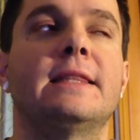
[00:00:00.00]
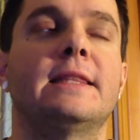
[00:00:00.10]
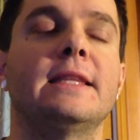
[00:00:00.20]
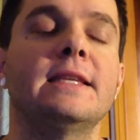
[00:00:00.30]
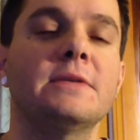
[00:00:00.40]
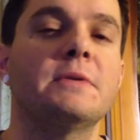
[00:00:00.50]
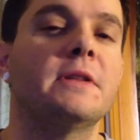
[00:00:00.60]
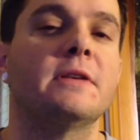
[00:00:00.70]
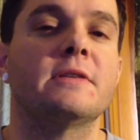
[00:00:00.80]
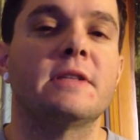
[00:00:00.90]
this is one
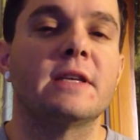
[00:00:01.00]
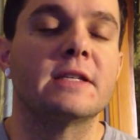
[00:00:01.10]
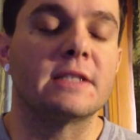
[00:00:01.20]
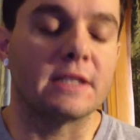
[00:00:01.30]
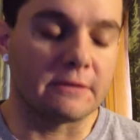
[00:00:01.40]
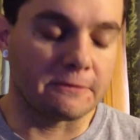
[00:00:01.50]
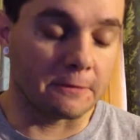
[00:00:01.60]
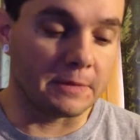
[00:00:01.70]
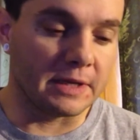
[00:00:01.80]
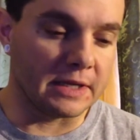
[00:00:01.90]
of those things that for
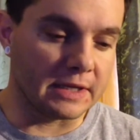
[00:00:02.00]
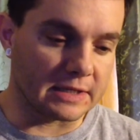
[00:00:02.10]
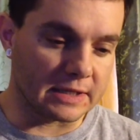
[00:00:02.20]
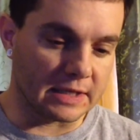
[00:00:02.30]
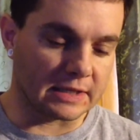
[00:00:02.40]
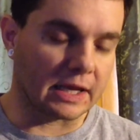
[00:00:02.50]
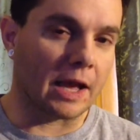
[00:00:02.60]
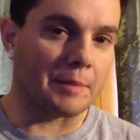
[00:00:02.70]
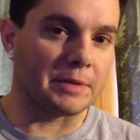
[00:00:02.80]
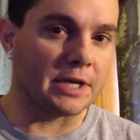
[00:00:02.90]
me is is a
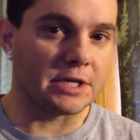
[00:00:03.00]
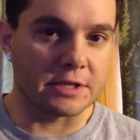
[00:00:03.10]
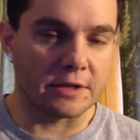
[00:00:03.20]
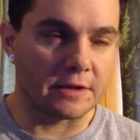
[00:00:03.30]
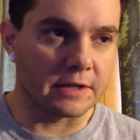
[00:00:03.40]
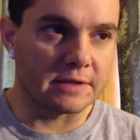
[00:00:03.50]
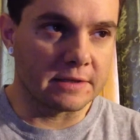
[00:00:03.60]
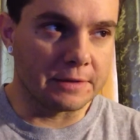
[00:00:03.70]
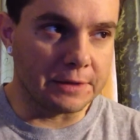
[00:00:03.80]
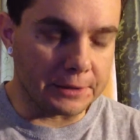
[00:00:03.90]
combination of things,
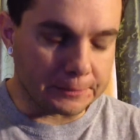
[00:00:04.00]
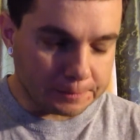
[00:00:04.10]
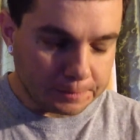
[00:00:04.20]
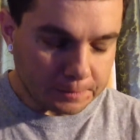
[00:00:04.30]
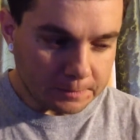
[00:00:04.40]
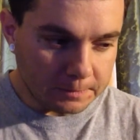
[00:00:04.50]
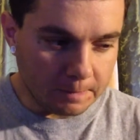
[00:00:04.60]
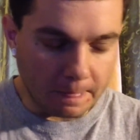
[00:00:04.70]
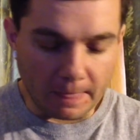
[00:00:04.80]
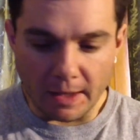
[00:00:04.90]
you know.
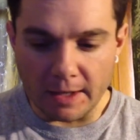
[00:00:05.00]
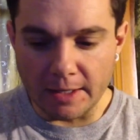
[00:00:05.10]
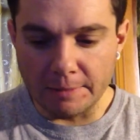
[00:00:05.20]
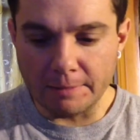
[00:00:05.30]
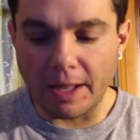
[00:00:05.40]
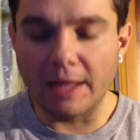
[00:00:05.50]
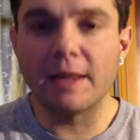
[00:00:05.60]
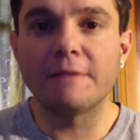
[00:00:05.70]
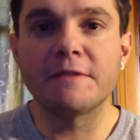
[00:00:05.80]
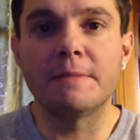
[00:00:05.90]
Um, I
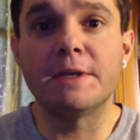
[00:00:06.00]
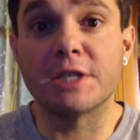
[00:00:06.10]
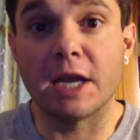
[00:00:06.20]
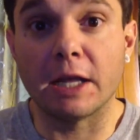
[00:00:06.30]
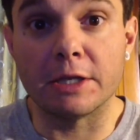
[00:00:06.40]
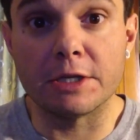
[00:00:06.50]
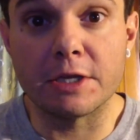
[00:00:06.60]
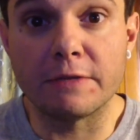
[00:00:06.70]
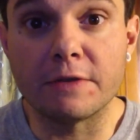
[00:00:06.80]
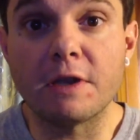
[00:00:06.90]
love to be challenged.
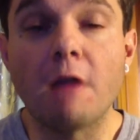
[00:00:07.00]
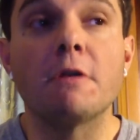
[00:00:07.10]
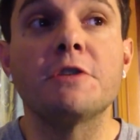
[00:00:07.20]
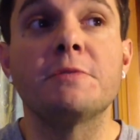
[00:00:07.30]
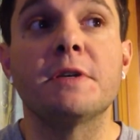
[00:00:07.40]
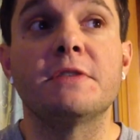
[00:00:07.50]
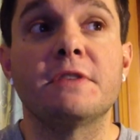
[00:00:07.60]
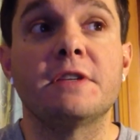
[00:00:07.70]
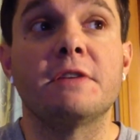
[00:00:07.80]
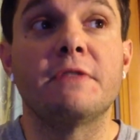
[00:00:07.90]
If you saw Rosemary's
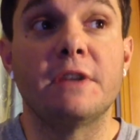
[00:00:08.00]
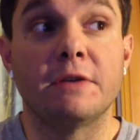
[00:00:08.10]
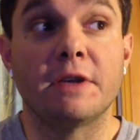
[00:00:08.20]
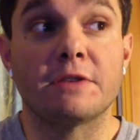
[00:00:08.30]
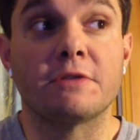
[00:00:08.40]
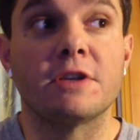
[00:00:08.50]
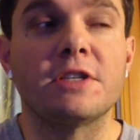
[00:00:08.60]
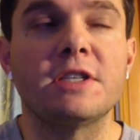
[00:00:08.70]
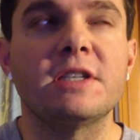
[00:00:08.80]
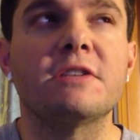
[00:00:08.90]
video yesterday,
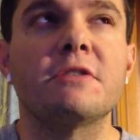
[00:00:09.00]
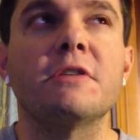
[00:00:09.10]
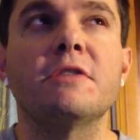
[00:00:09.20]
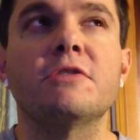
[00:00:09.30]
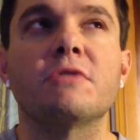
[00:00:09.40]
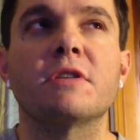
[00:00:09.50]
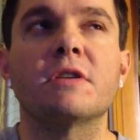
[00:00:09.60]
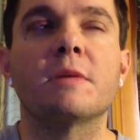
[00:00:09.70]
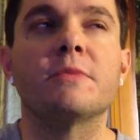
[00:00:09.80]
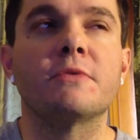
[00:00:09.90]
she says her inner strength
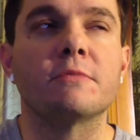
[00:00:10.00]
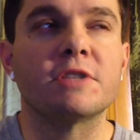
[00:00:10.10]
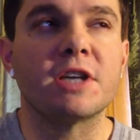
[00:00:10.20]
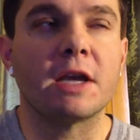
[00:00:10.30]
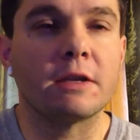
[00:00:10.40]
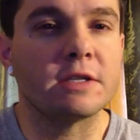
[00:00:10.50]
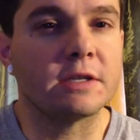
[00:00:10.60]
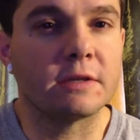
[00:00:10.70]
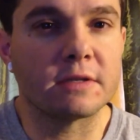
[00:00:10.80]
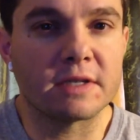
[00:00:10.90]
comes from challenging
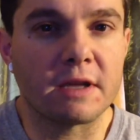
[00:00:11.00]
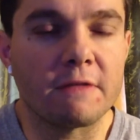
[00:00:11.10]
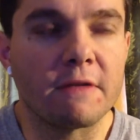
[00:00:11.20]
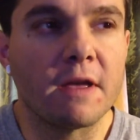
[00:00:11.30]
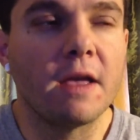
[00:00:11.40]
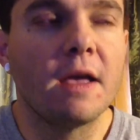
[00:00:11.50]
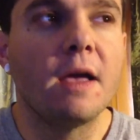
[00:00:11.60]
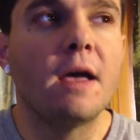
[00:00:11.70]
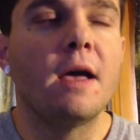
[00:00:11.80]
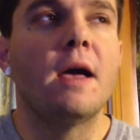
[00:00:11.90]
herself.
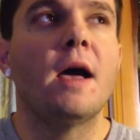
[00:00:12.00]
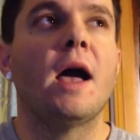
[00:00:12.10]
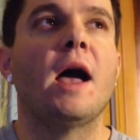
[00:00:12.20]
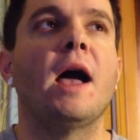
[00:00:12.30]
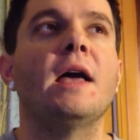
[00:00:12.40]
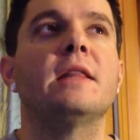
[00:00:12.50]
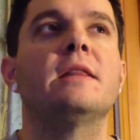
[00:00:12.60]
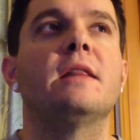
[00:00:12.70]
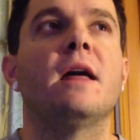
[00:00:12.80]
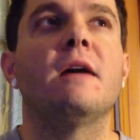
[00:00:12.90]
I
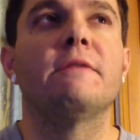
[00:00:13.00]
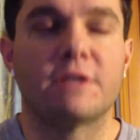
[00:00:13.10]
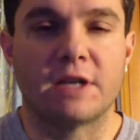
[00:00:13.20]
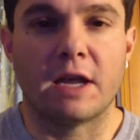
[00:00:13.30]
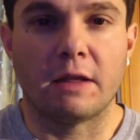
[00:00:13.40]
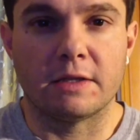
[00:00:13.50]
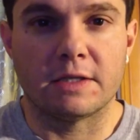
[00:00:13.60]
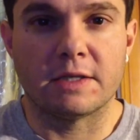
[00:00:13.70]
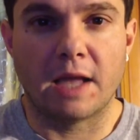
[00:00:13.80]
love challenges.